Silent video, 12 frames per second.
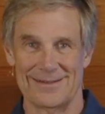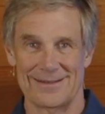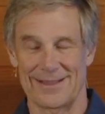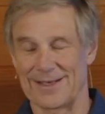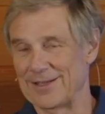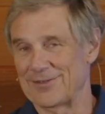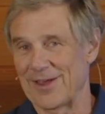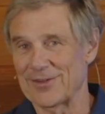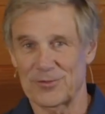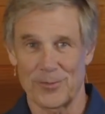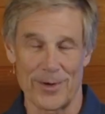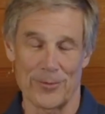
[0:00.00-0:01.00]
At least
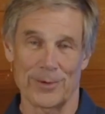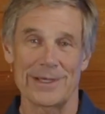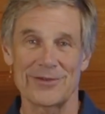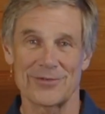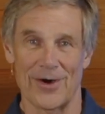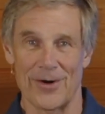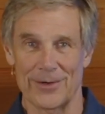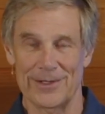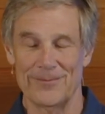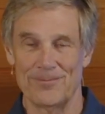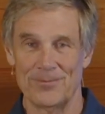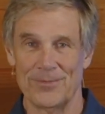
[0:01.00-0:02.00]
that's the way we saw
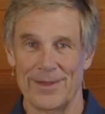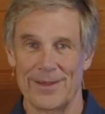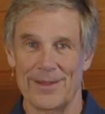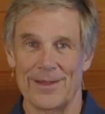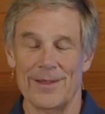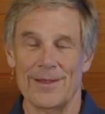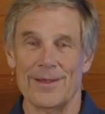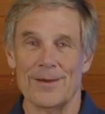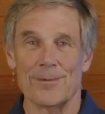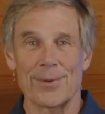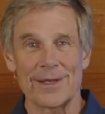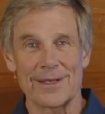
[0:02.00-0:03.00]
it.
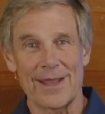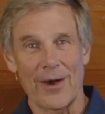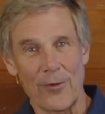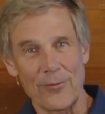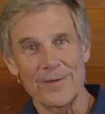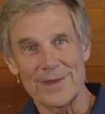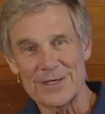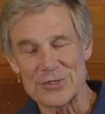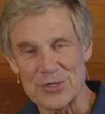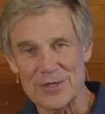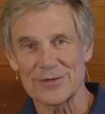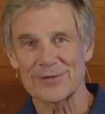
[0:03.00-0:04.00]
But over these
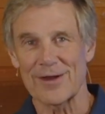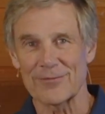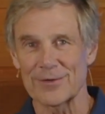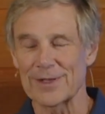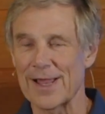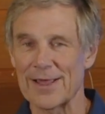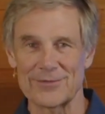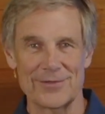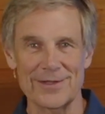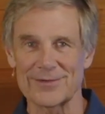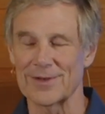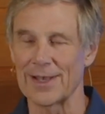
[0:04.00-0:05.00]
years, I've realized
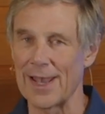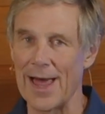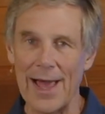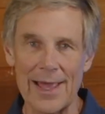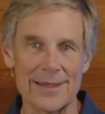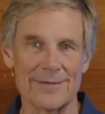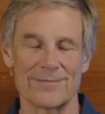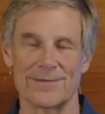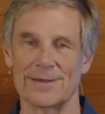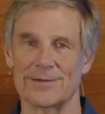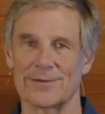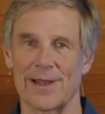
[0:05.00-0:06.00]
this life
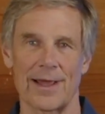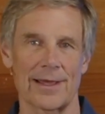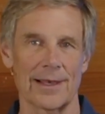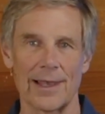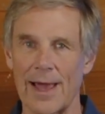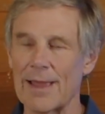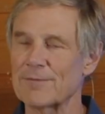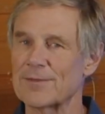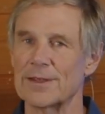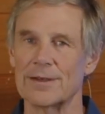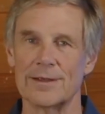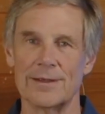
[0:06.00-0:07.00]
is like a life
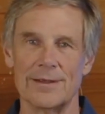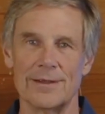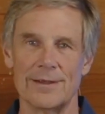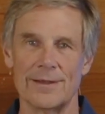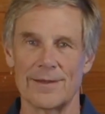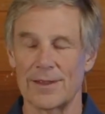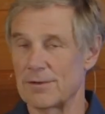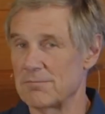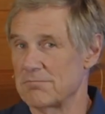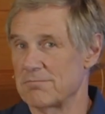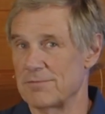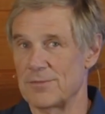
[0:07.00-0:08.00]
that
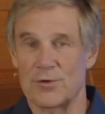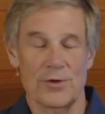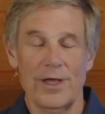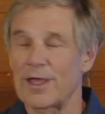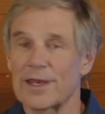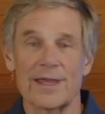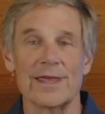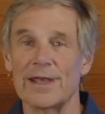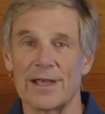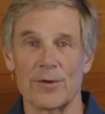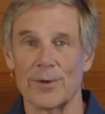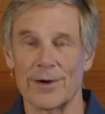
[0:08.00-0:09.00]
you're not going to get
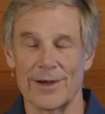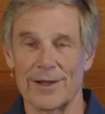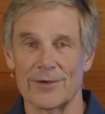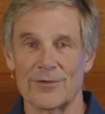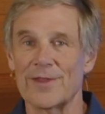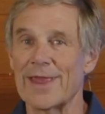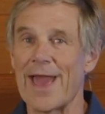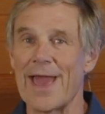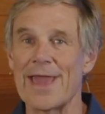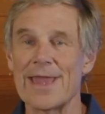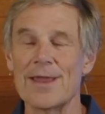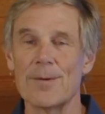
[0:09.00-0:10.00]
anywhere else. The
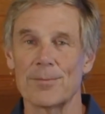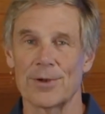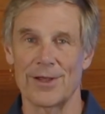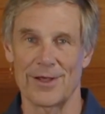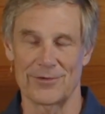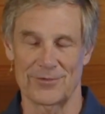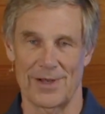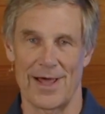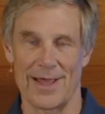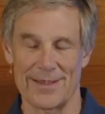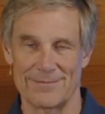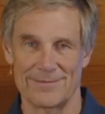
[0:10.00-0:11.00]
A-plus
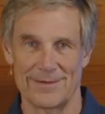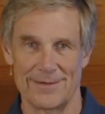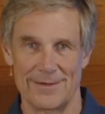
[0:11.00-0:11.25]
life.